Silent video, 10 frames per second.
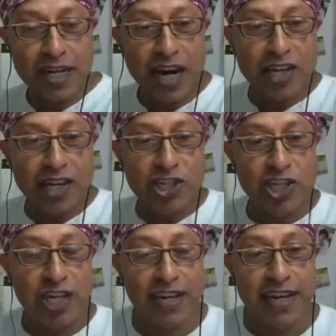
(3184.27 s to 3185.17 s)
are
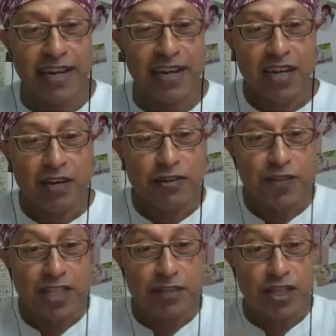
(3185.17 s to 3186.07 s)
sharing
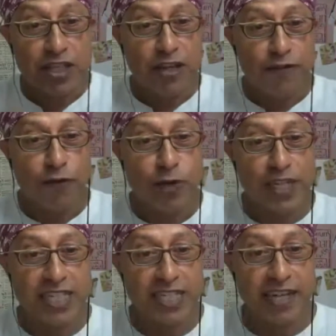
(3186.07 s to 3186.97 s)
with 3-4
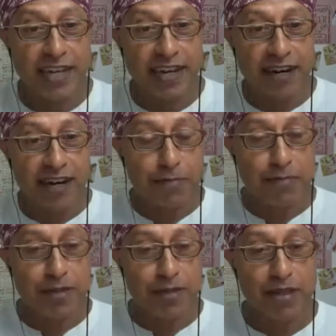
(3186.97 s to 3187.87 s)
Instagram
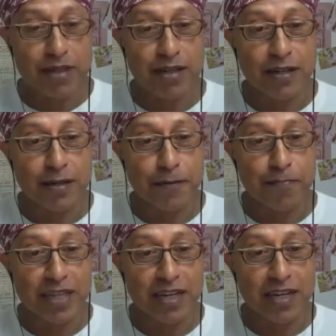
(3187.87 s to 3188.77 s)

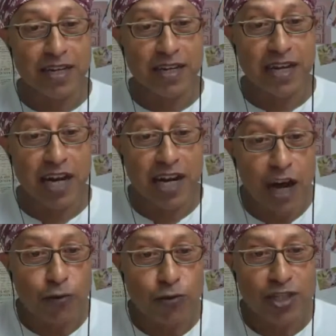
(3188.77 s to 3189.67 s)

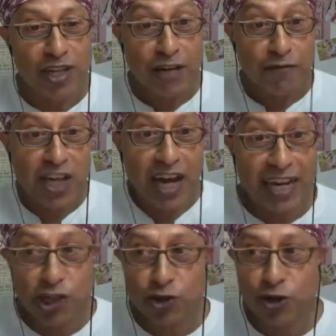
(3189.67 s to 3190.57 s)
accounts, which
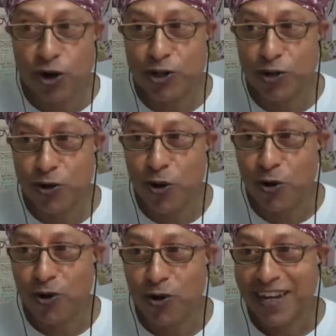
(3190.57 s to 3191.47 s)
I should not
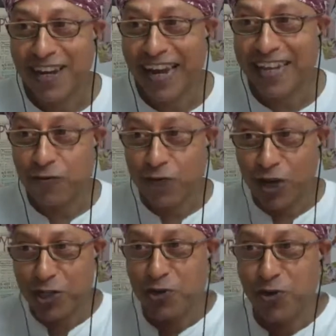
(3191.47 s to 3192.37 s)
know and the
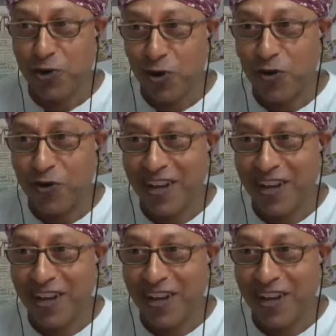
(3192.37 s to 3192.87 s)
world should know.